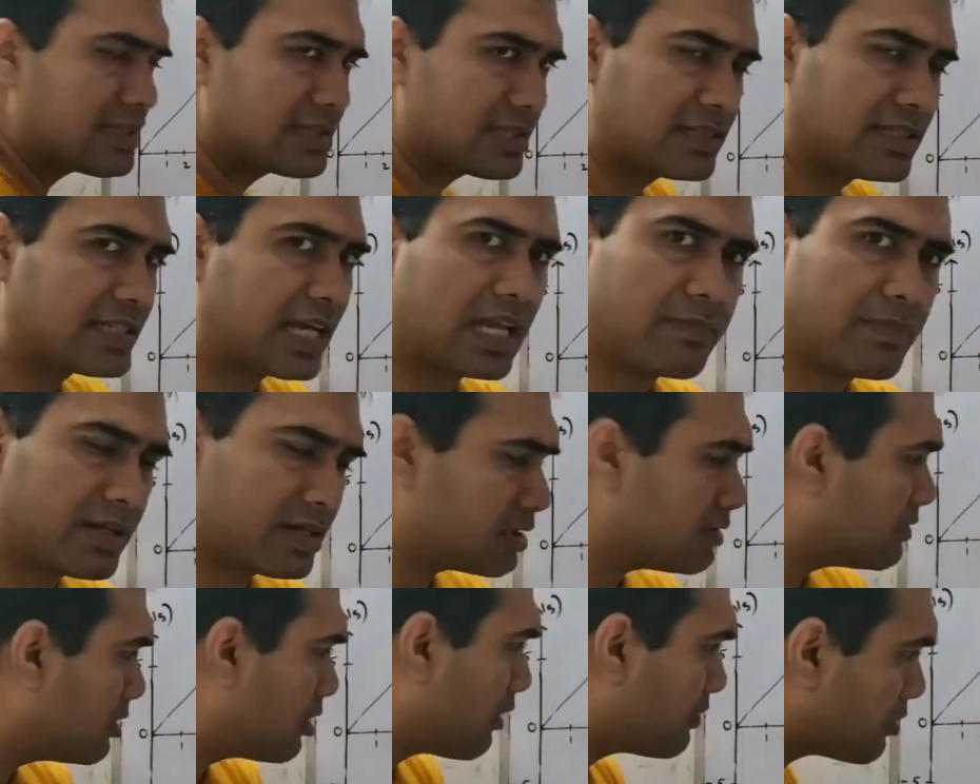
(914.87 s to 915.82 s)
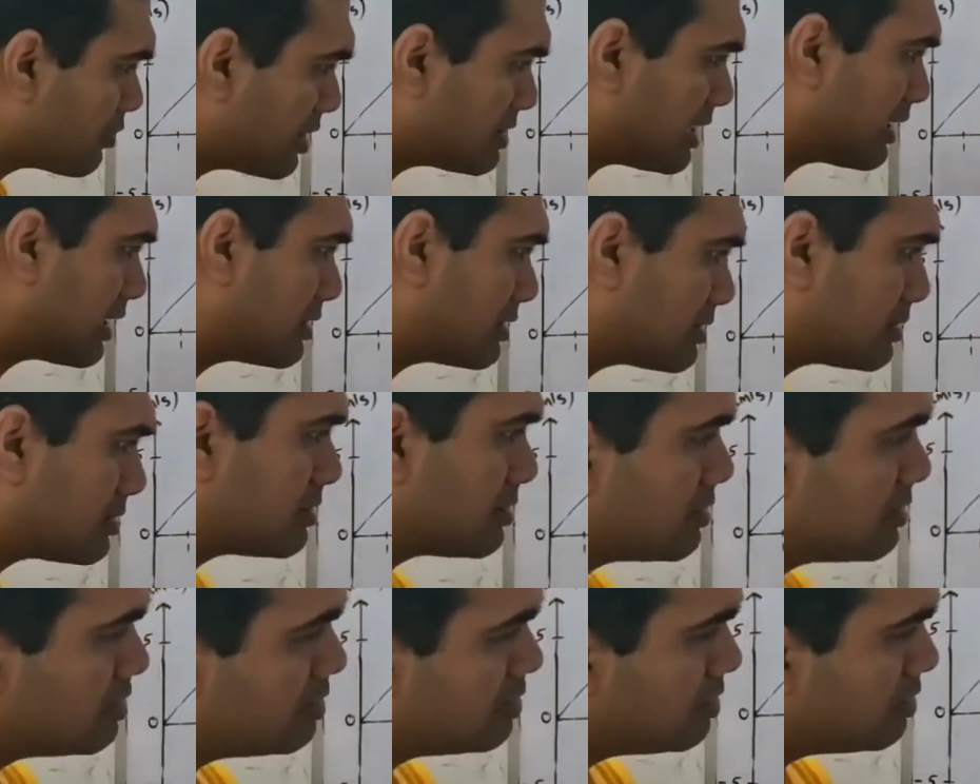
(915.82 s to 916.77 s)
in the time interval of 3 seconds?
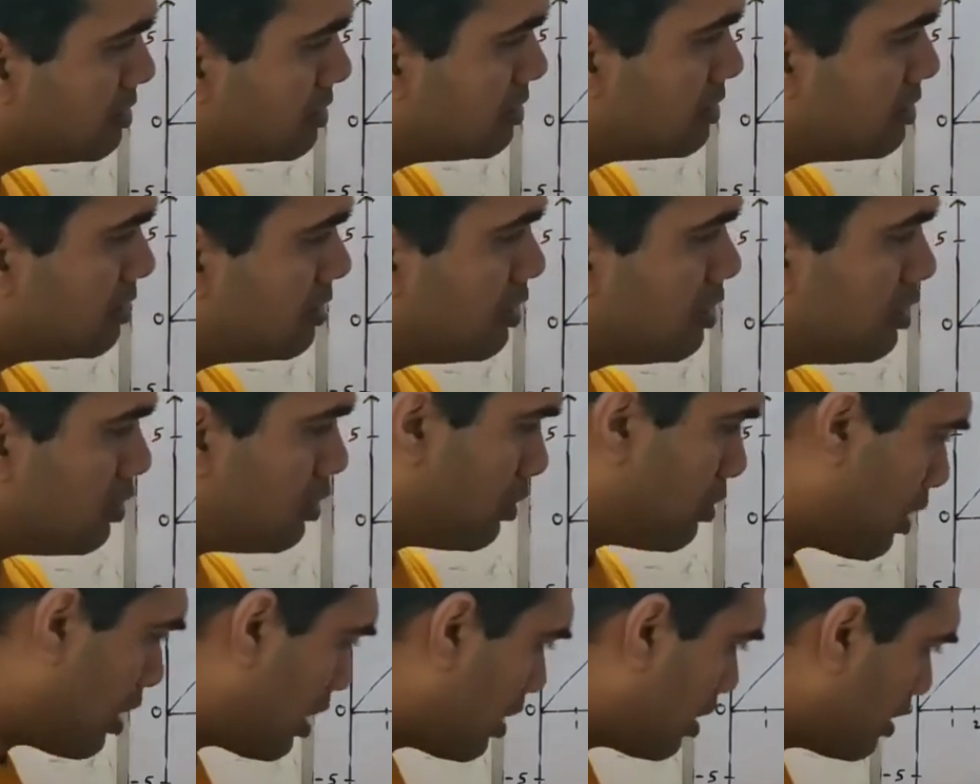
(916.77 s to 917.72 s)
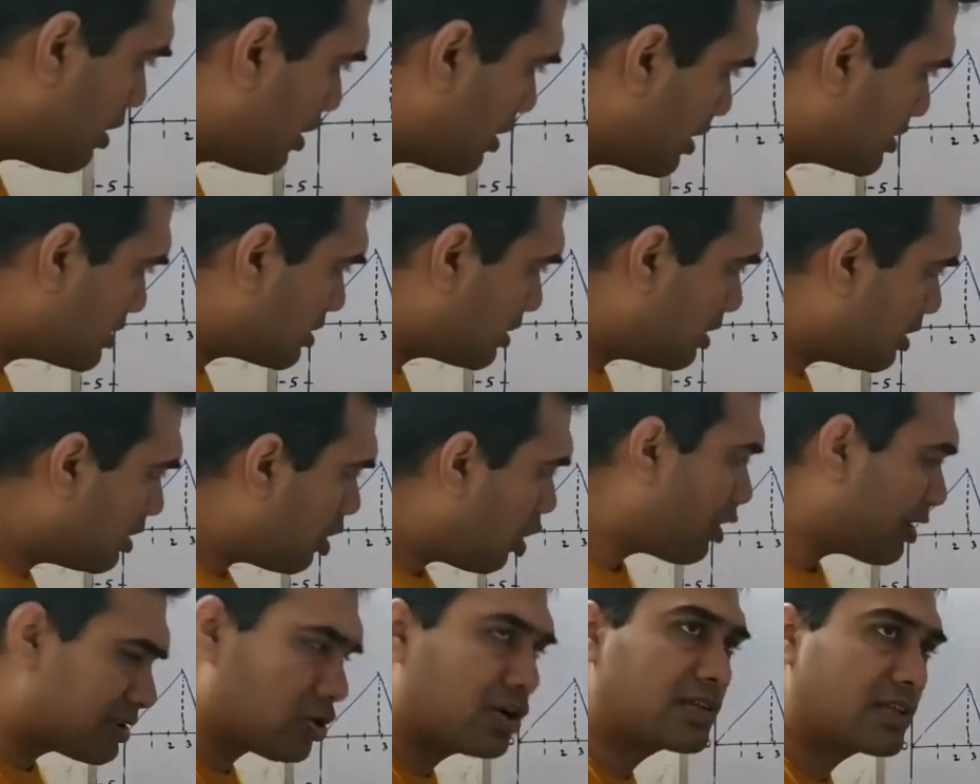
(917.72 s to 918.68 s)
It's a
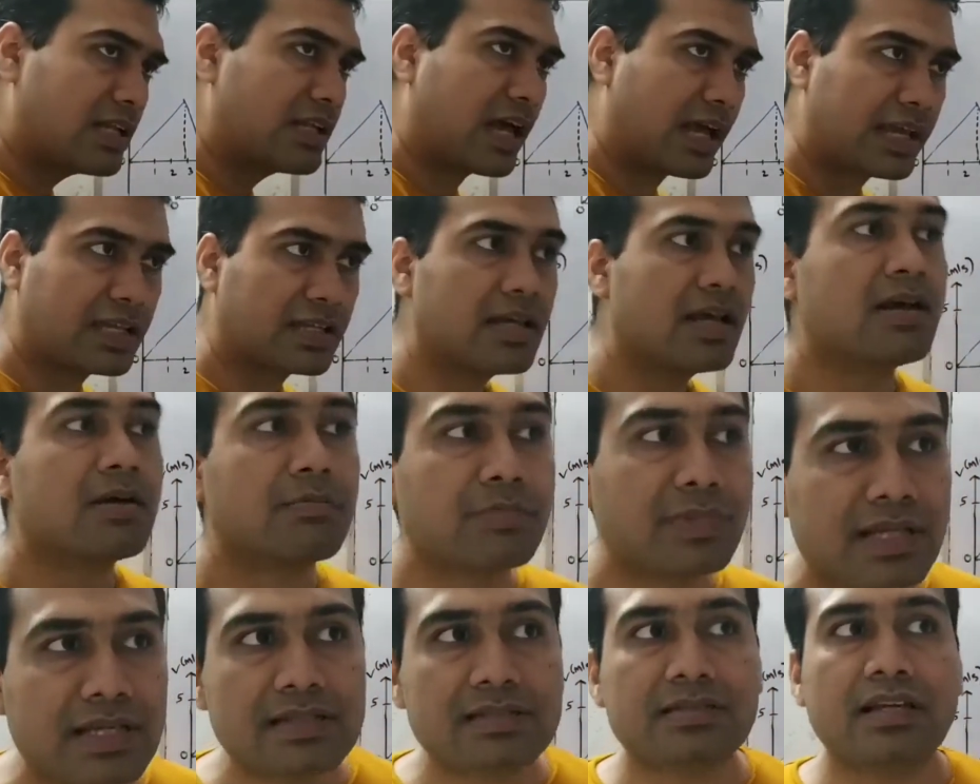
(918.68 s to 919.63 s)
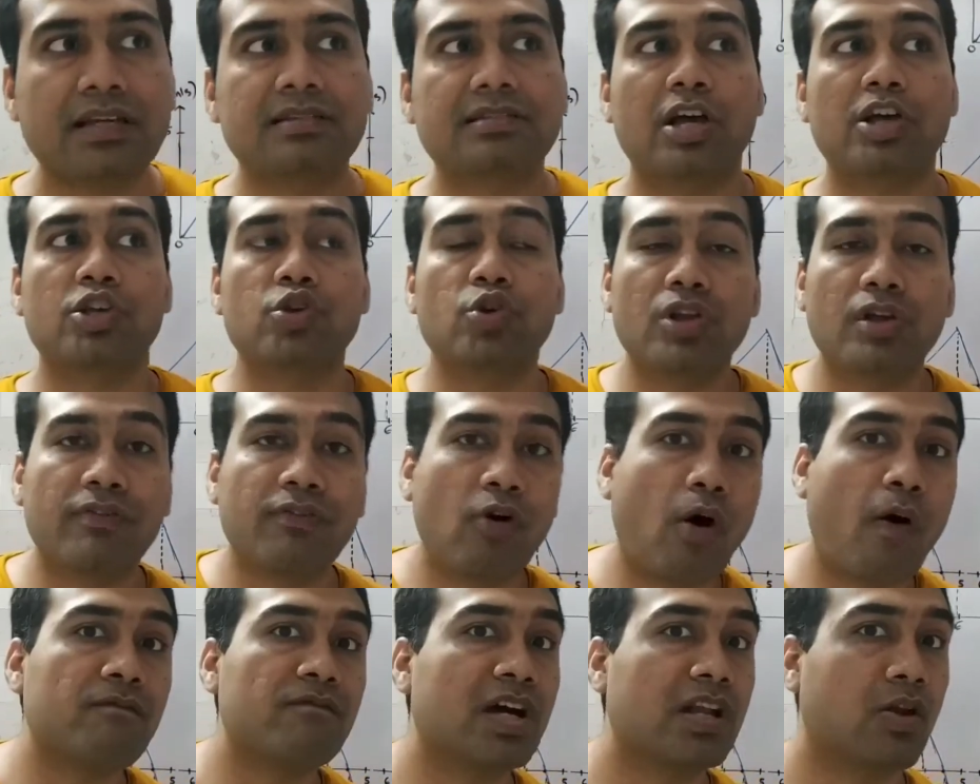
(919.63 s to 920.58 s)
horizontal line, means it's a
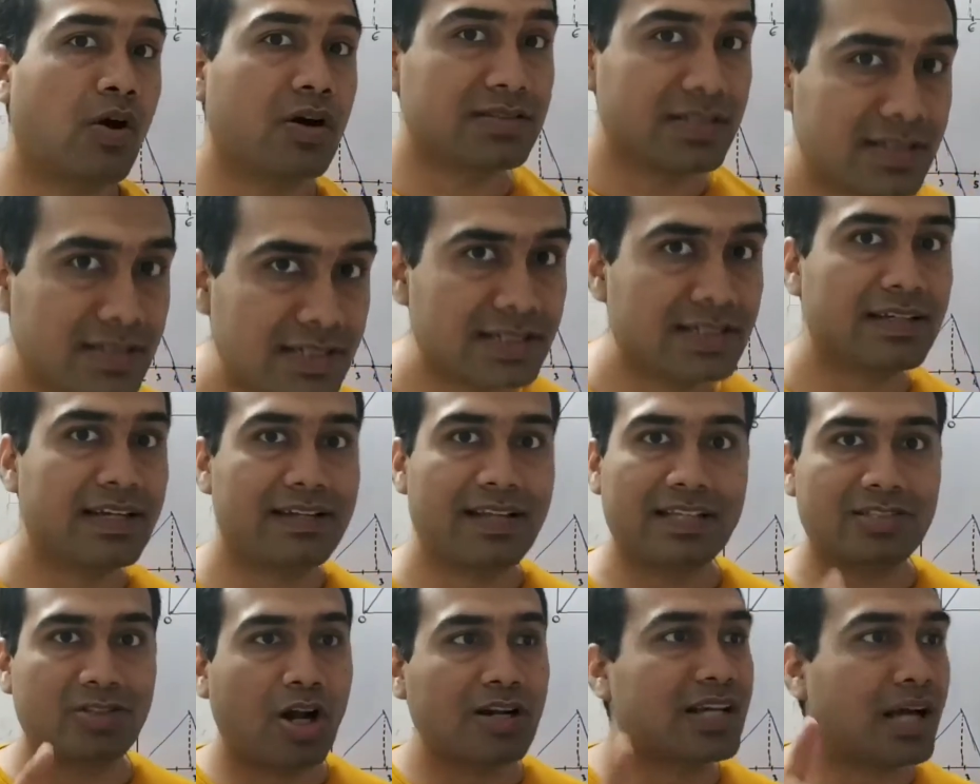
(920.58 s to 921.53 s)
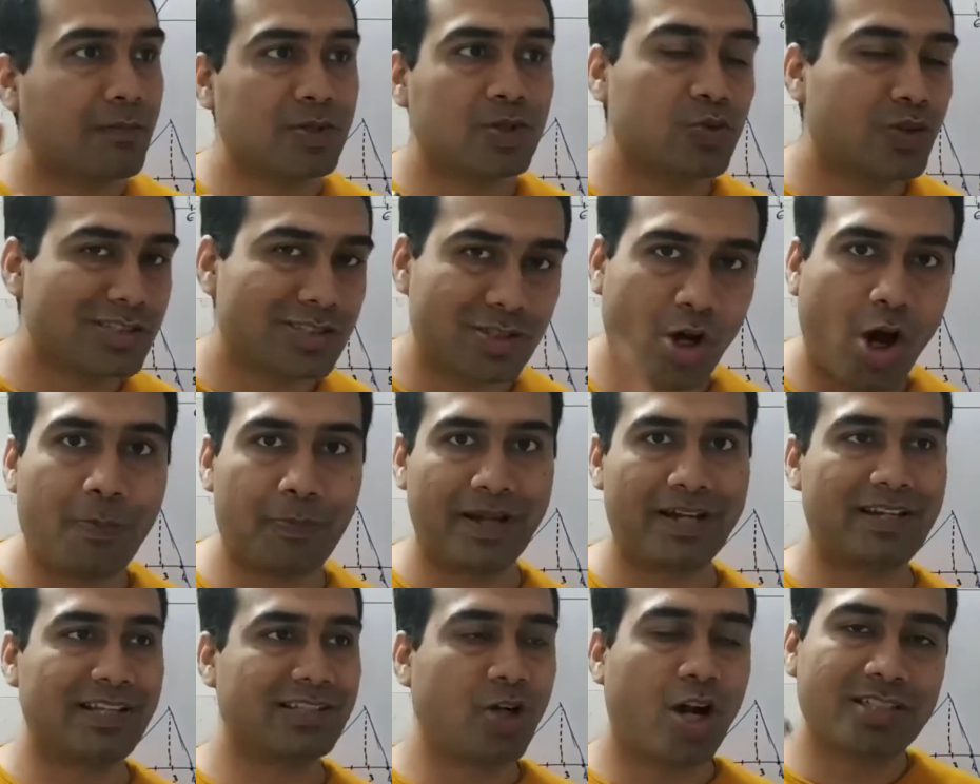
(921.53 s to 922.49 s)
uniform velocity. It has not come to a stop. It
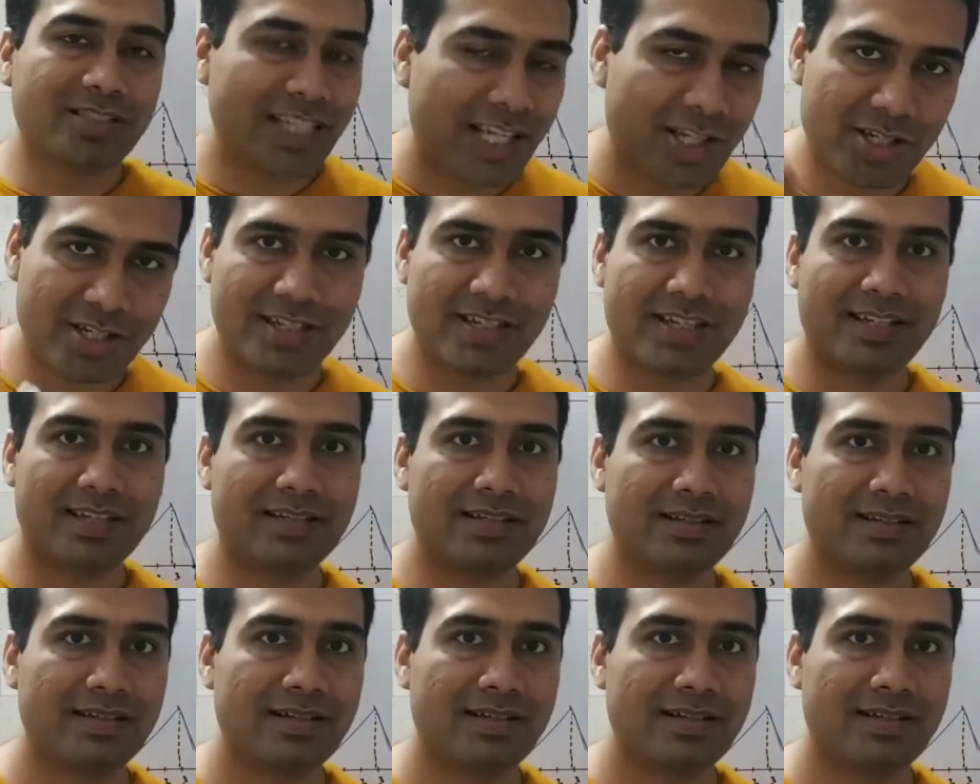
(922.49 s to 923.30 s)
is not stationary.